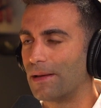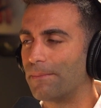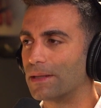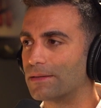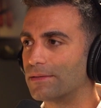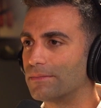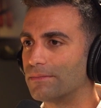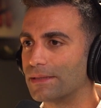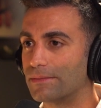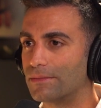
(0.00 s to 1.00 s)
But
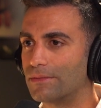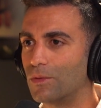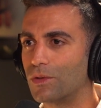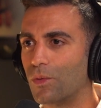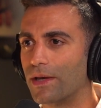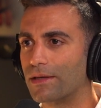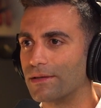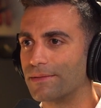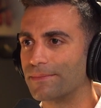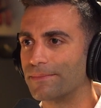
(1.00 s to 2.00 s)
do it quick.
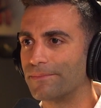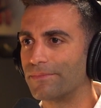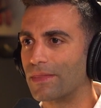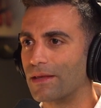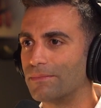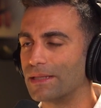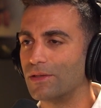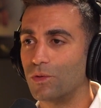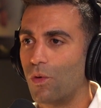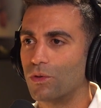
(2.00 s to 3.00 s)
Because
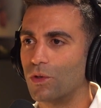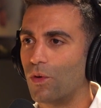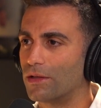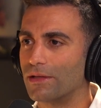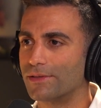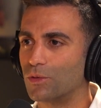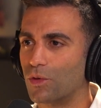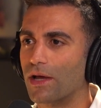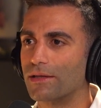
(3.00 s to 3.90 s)
you won't know unless you try,